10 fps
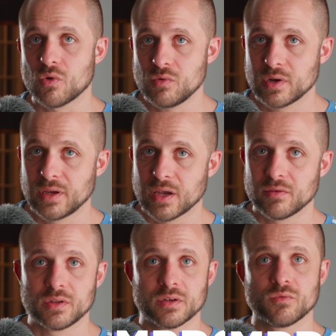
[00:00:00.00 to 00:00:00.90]
already have
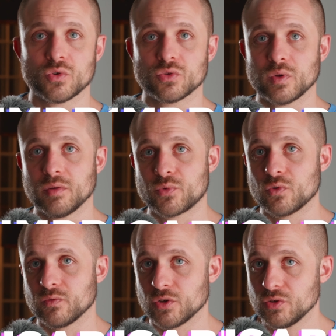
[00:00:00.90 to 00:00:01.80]
it and want to
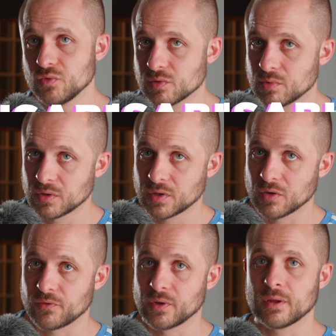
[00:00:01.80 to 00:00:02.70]
improve the usability
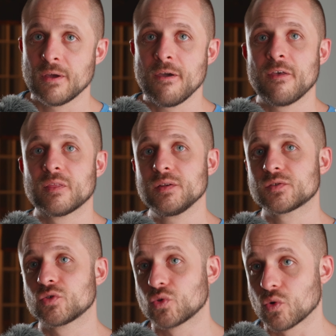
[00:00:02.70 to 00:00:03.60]
of it, this
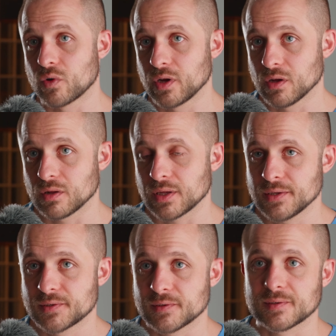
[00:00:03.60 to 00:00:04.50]
tutorial
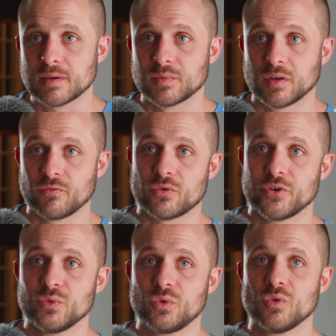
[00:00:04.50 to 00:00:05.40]
is something for
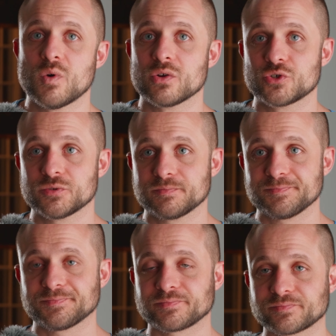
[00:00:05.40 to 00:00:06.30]
you to watch.
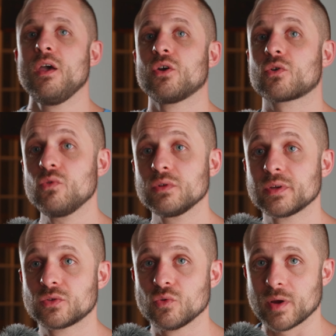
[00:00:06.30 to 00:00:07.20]

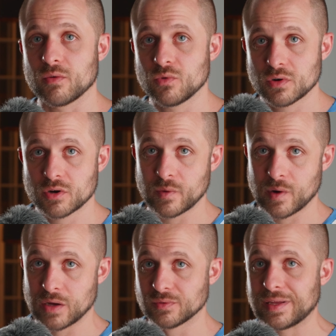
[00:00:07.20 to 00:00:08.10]
According to my
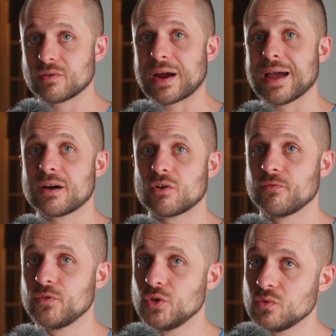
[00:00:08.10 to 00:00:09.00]
workaround, there are a
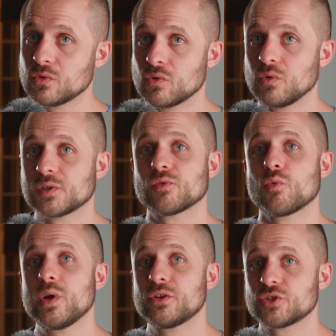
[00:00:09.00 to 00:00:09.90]
few rules
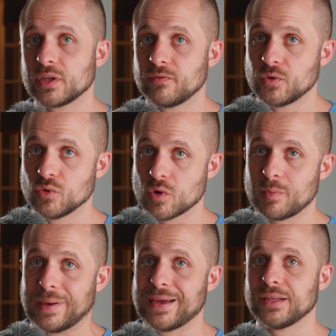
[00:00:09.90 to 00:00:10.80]
which, if you
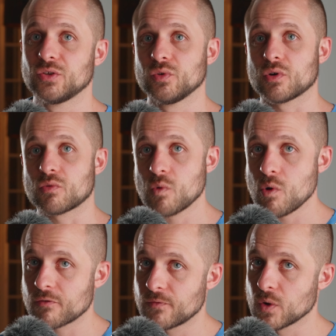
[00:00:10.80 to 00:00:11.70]
apply to your
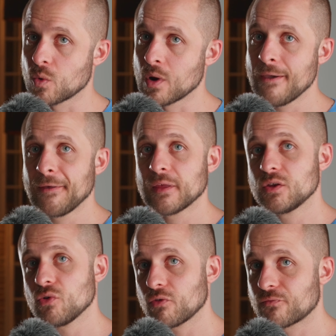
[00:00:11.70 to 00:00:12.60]
workflow,
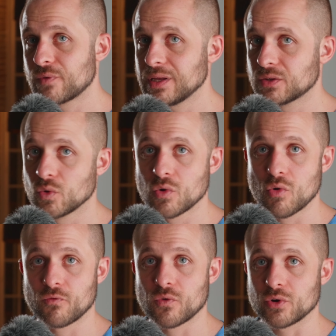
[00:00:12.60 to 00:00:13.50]
you are free to go
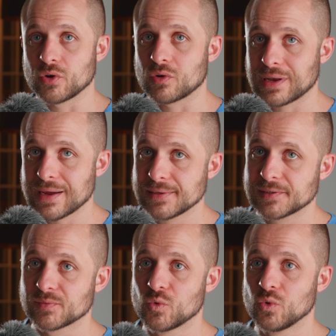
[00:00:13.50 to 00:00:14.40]
for your nice
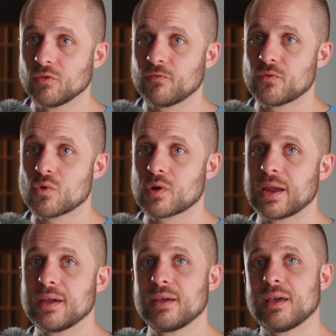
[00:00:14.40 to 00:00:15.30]
smooth
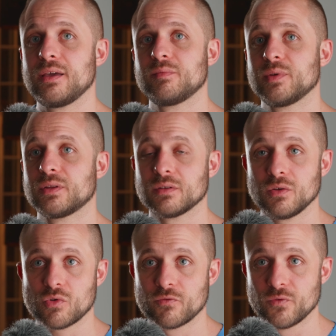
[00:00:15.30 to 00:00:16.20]
4K 8-bit
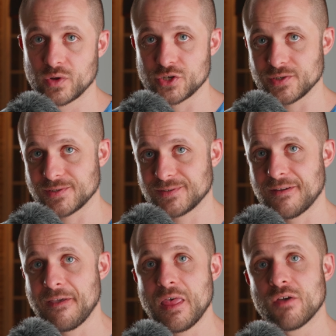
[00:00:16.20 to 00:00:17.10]
log footages.
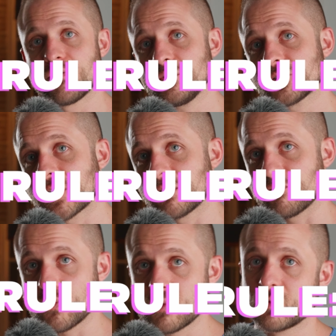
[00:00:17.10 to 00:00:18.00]
First and
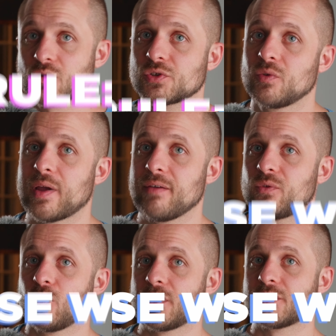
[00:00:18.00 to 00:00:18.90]
foremost, you have
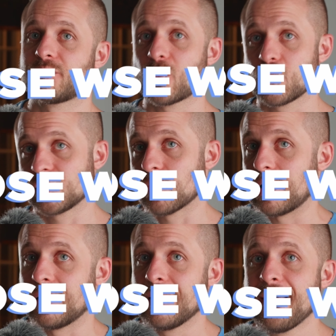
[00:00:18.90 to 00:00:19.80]
to expose
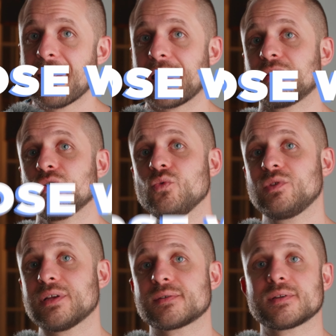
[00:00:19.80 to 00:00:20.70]
well. I know
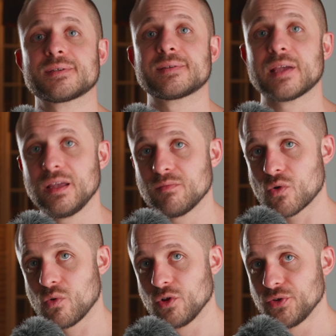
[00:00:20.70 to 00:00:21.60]
that's the same
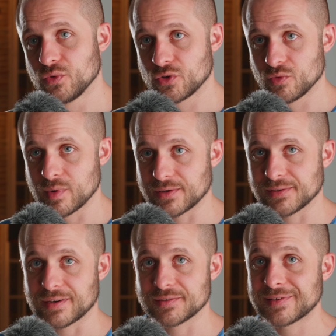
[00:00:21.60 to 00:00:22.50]
all
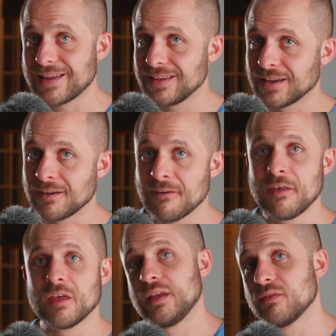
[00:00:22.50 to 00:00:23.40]
YouTubers are saying,
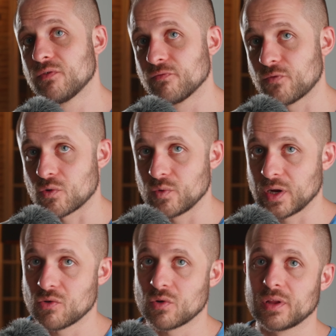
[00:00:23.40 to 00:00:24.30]
even for
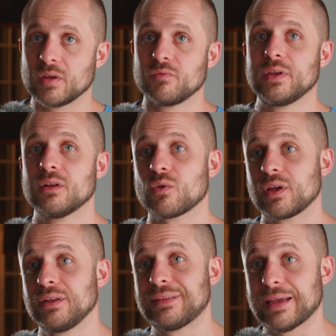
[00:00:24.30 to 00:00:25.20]
recording V-Log
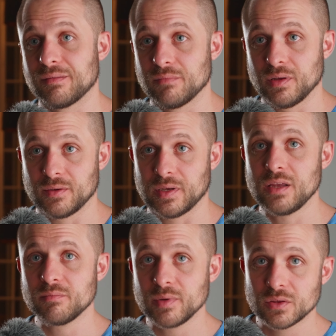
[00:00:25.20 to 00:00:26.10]
in 10-bit. In
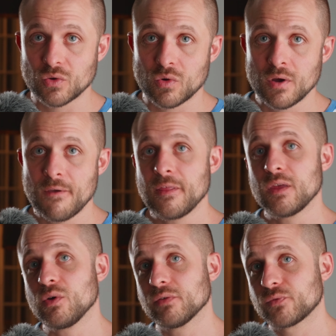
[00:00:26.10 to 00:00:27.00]
8-bit though,
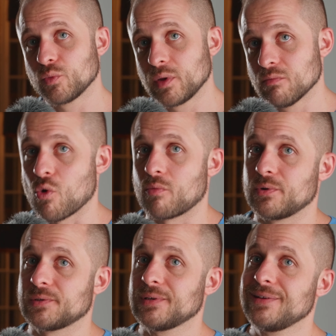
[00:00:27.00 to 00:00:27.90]
you have to be more
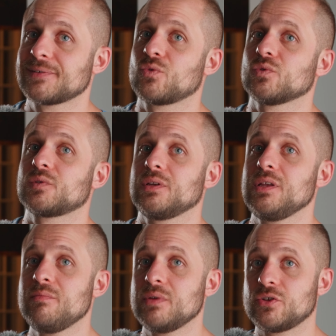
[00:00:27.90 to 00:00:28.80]
precise, cause
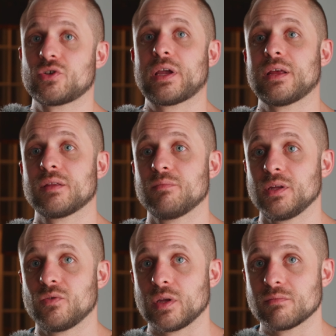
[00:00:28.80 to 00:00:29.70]
the image cannot be
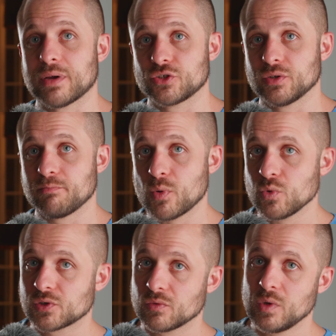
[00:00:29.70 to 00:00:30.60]
tweaked much in
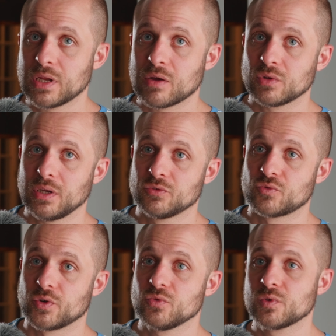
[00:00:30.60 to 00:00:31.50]
post without
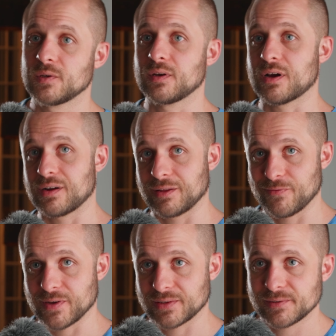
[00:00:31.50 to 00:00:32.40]
introducing
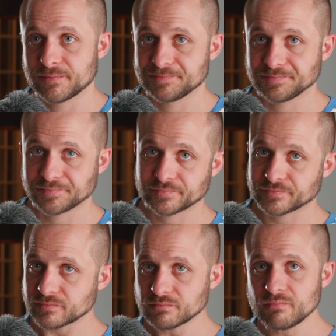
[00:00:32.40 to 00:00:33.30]
artifacts.
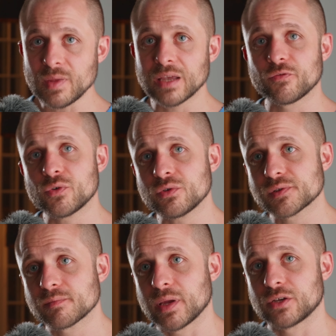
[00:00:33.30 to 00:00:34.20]
At
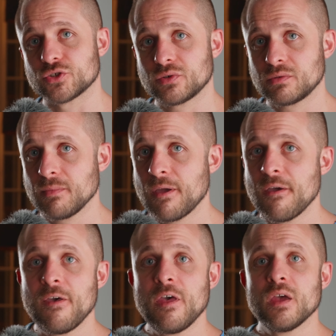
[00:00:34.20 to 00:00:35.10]
first, make sure
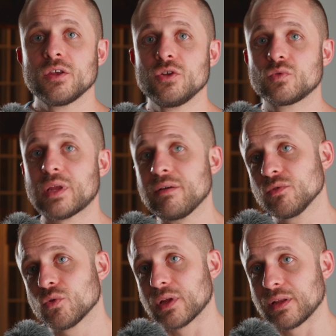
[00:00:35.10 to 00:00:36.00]
you
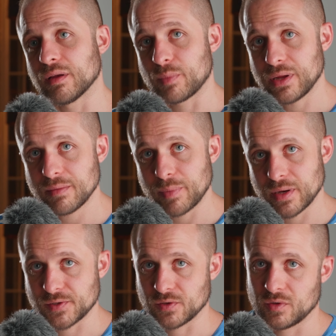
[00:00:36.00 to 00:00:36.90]
download and apply
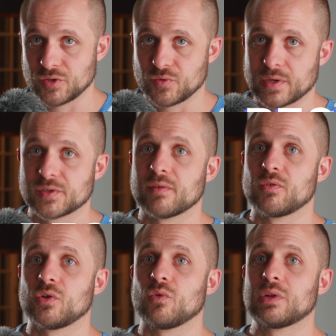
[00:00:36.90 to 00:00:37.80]
Panasonic's Rec
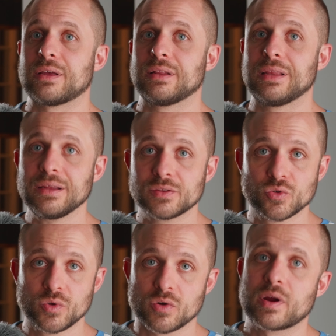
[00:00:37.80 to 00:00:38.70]
709 LUT to your